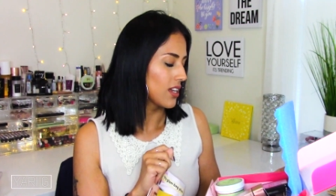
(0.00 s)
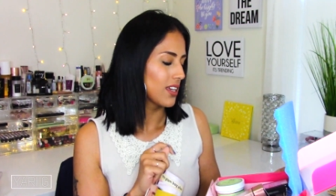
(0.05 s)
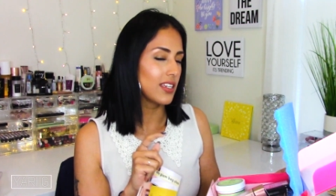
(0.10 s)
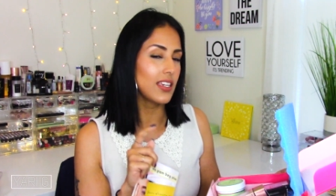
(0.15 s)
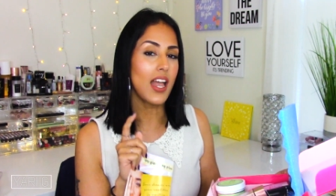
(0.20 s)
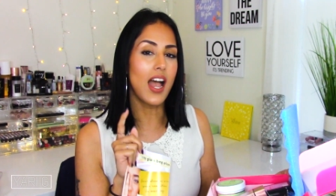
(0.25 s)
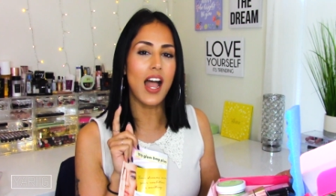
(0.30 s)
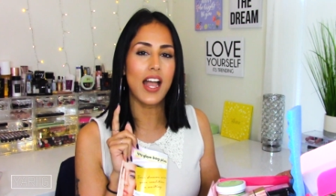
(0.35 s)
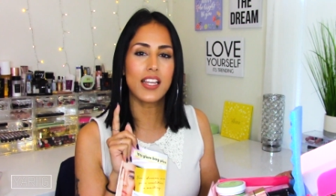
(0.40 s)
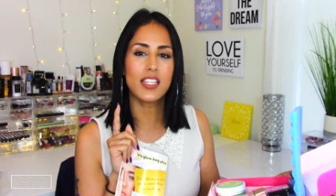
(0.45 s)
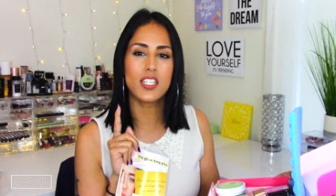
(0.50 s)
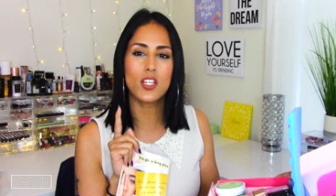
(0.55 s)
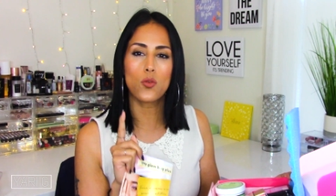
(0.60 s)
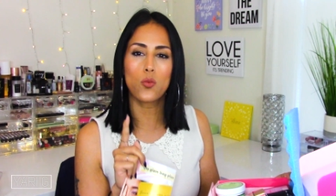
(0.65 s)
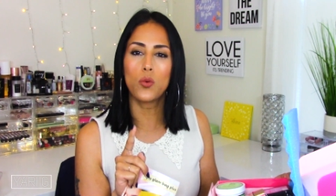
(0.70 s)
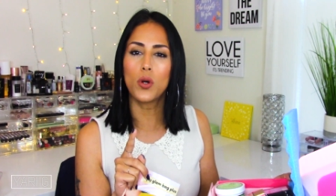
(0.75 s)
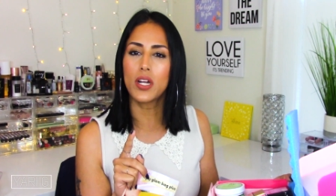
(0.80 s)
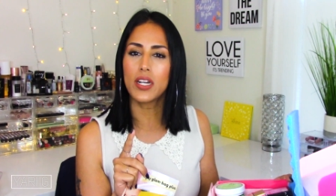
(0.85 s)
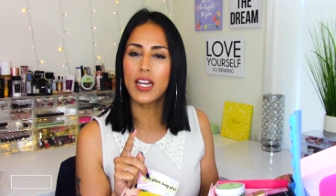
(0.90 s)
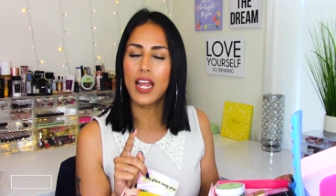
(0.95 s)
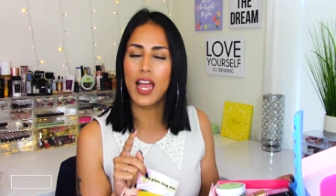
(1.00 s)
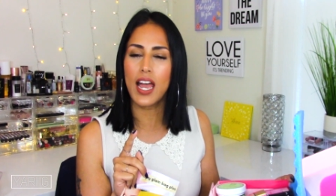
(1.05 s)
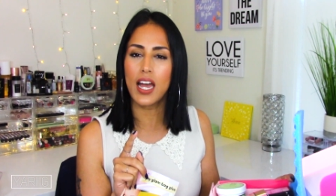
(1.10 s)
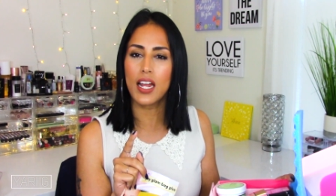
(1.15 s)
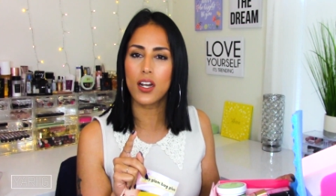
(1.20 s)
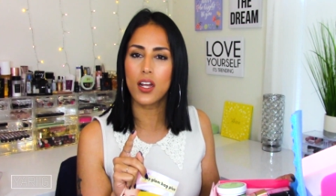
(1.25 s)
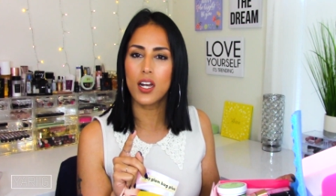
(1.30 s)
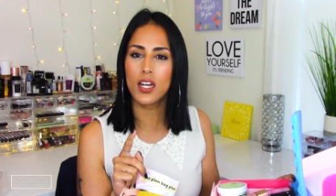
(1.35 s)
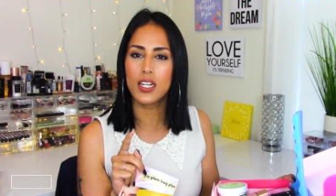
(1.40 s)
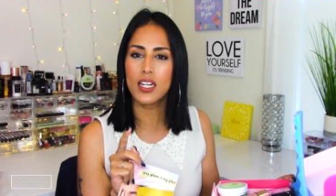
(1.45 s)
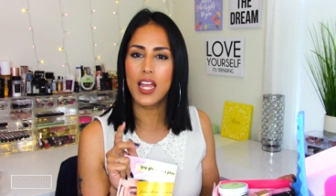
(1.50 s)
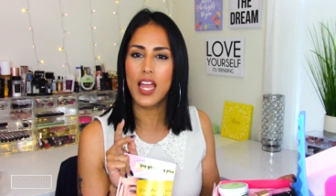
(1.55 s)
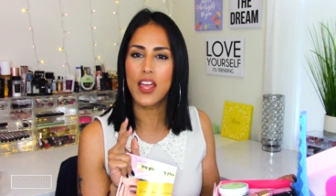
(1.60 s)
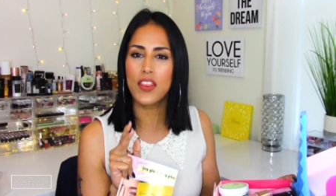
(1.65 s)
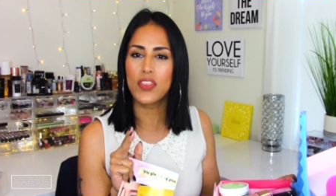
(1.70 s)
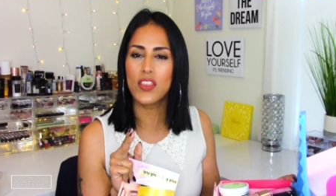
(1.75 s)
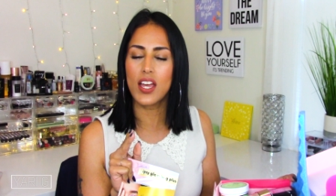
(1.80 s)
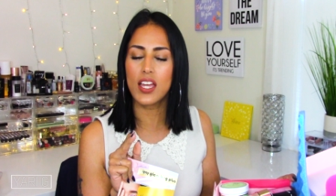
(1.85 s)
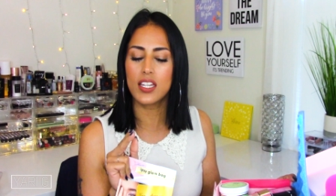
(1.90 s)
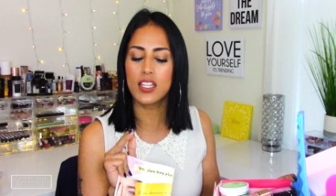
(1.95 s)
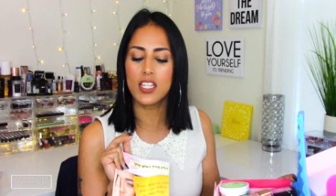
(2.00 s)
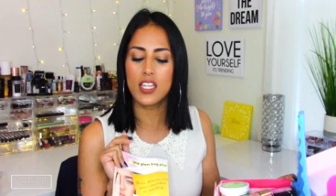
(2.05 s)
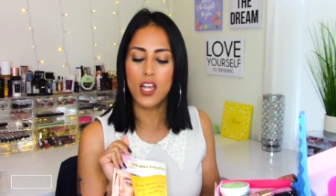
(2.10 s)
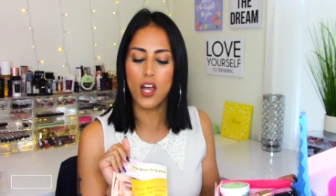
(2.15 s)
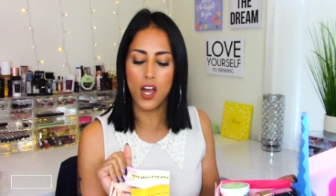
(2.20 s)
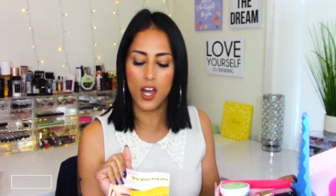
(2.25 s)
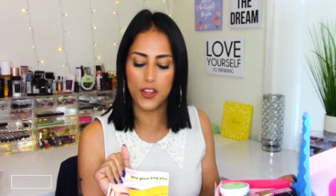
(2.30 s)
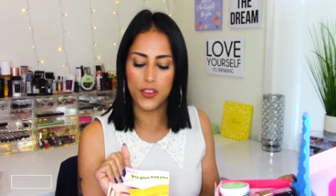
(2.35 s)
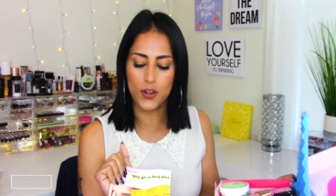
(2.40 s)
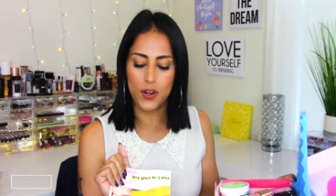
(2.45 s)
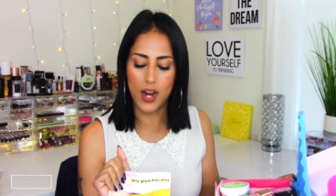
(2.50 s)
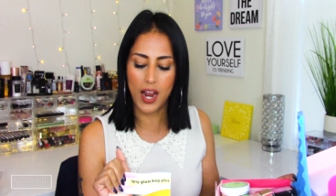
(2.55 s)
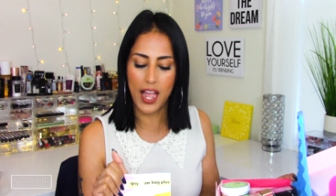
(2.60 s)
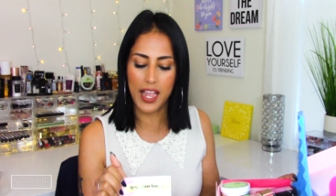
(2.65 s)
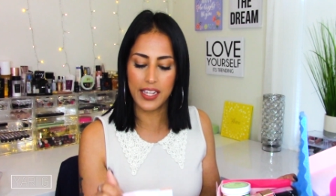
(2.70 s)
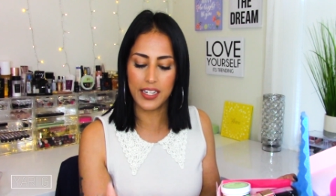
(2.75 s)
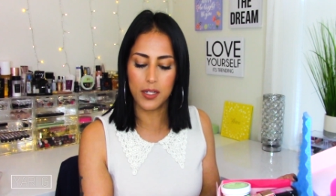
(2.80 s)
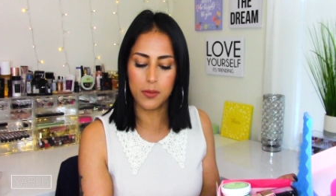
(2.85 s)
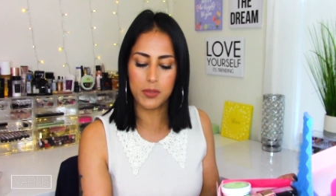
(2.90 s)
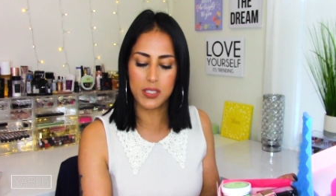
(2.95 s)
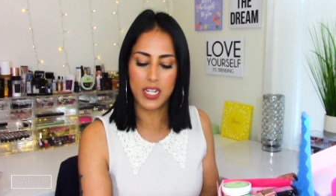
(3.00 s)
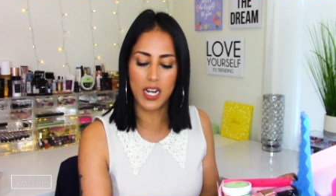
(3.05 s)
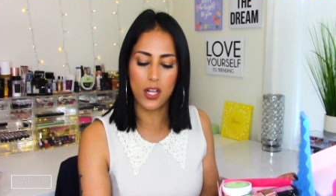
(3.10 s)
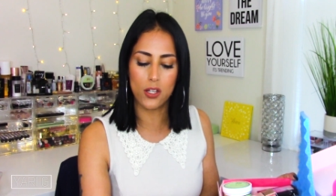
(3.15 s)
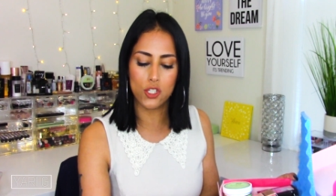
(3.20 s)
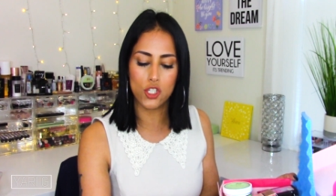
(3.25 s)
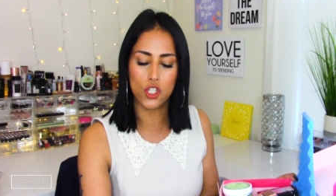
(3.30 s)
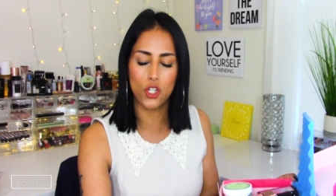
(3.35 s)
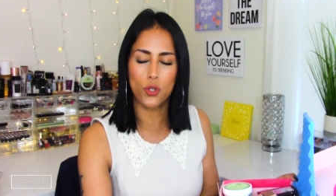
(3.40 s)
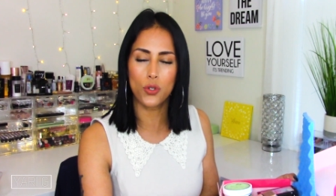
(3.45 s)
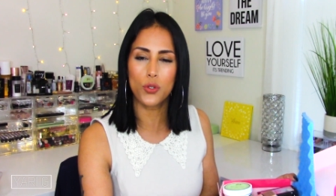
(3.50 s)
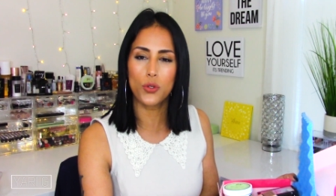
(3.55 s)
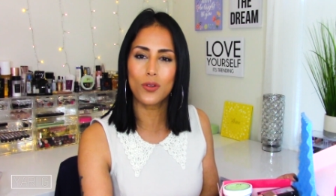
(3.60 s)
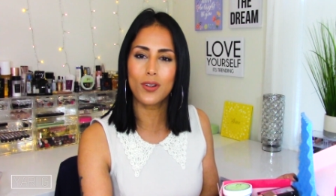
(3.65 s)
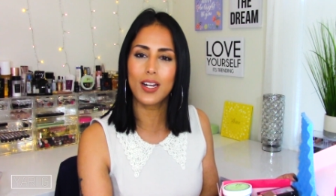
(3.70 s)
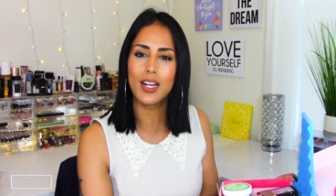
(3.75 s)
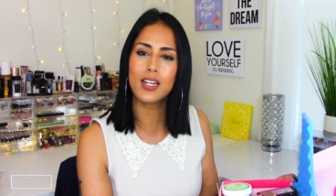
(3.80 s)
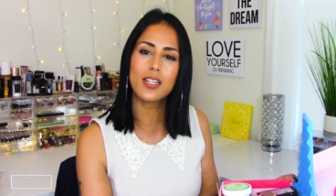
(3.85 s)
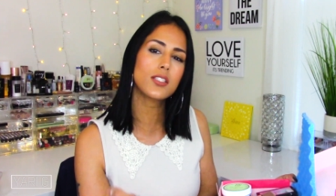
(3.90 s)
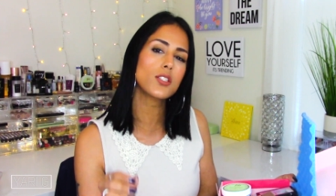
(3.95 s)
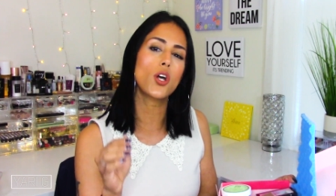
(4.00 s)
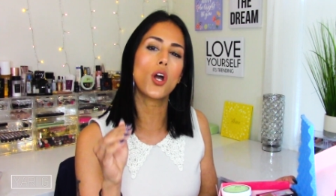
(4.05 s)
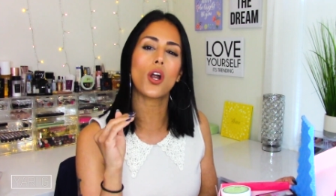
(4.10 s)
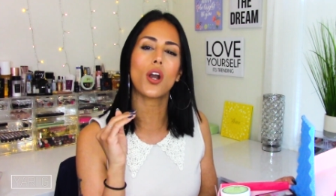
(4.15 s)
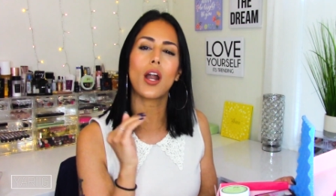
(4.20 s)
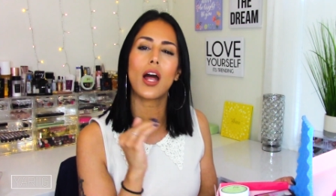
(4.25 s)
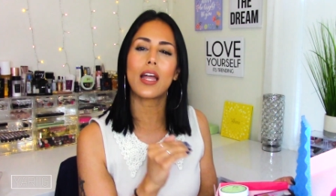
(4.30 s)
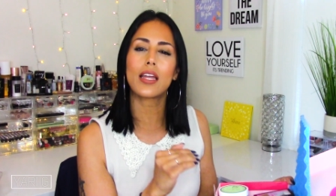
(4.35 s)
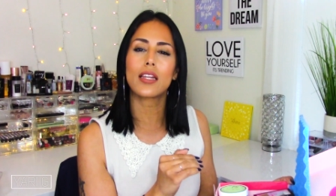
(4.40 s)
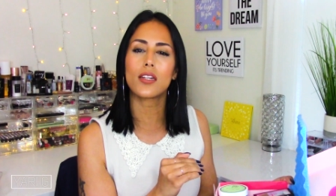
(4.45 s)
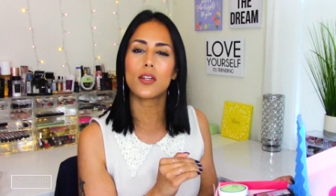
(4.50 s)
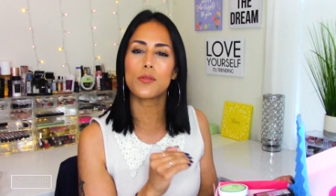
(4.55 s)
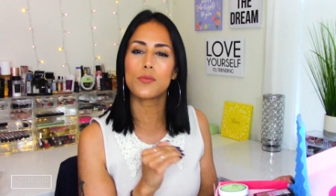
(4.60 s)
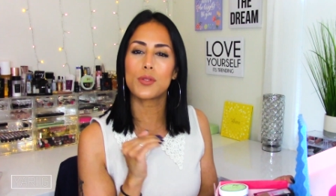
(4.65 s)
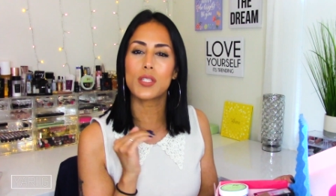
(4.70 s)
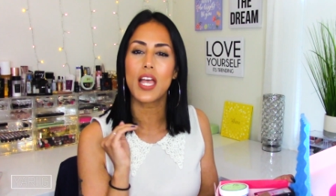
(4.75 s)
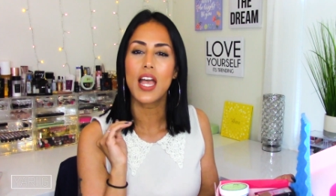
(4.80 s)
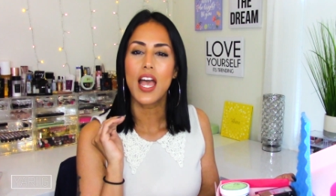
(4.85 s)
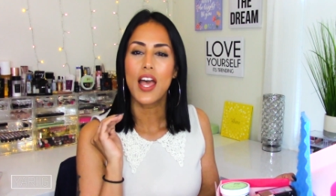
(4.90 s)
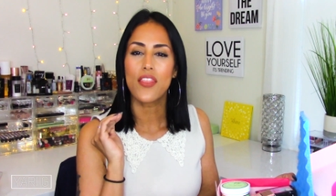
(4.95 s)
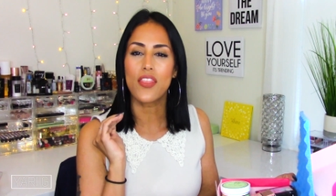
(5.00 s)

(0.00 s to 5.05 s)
Yeah, I did one add-on and then the other items that I'll show you guys are items